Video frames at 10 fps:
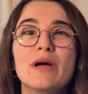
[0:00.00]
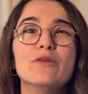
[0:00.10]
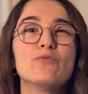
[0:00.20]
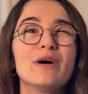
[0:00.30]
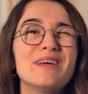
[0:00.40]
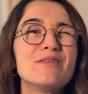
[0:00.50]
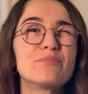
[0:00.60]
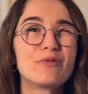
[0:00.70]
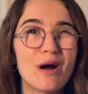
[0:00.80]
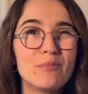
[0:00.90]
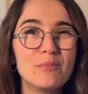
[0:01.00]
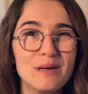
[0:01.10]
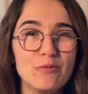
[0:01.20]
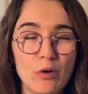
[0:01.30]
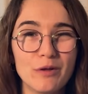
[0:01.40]
and what I'd
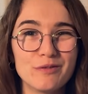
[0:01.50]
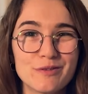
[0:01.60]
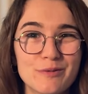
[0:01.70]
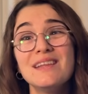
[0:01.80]
probably want.